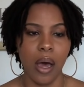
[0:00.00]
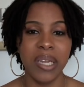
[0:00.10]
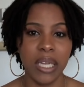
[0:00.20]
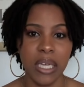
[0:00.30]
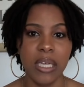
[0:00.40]

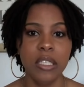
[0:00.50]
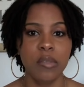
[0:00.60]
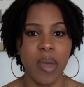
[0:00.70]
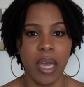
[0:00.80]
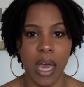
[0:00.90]
Please
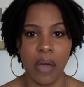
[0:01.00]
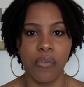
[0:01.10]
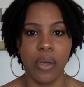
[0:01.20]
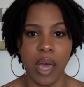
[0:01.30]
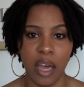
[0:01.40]
make
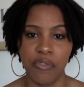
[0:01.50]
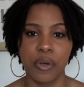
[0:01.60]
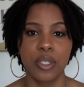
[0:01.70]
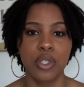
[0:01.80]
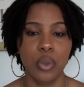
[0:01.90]
every
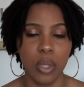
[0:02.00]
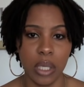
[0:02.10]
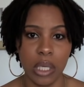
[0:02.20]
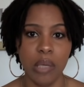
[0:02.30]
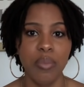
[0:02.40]
effort to
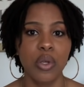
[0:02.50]
keep